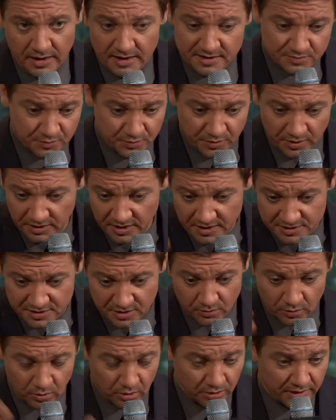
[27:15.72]
it's really
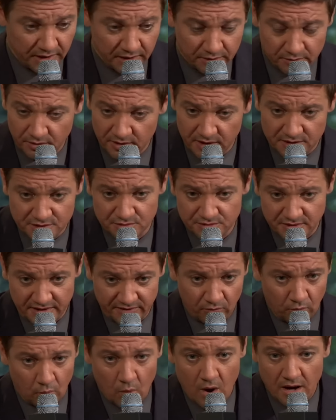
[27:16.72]
easy to roll an ankle, and guess who's not
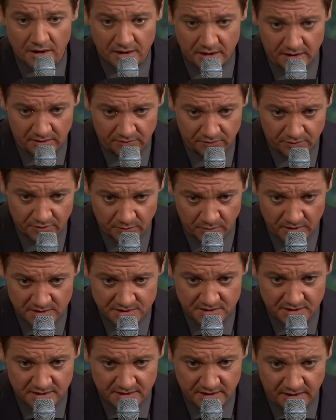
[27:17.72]
even walking for the
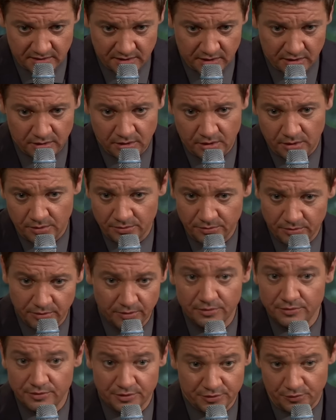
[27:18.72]
rest of the day, let alone
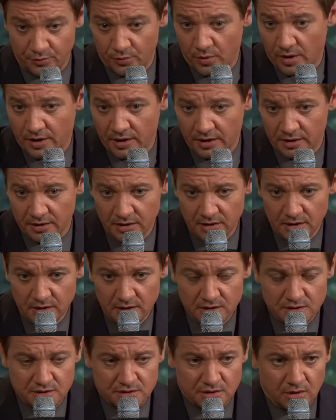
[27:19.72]
just running.
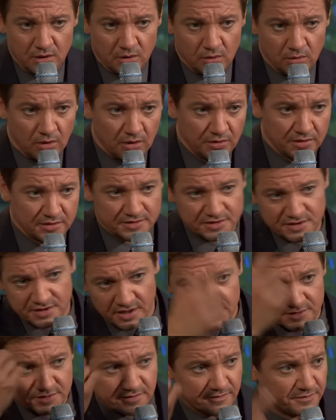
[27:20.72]
So all the
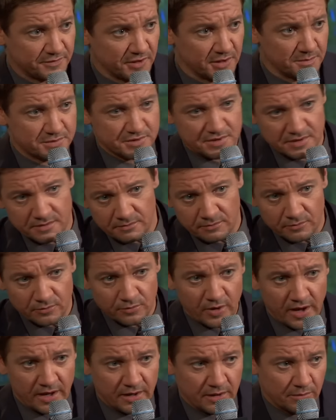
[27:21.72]
stunts and flips
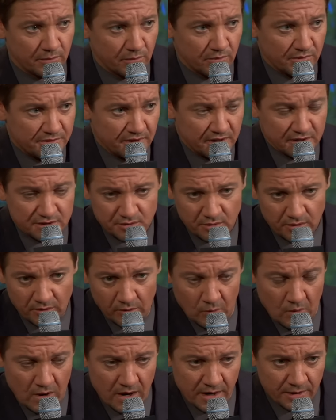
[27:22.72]
and random things, you're on
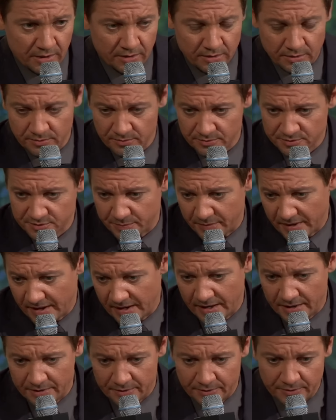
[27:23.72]
a wire, there's a
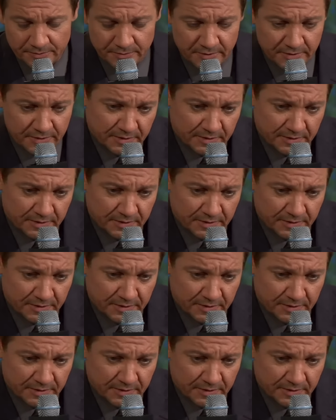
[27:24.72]
pad, or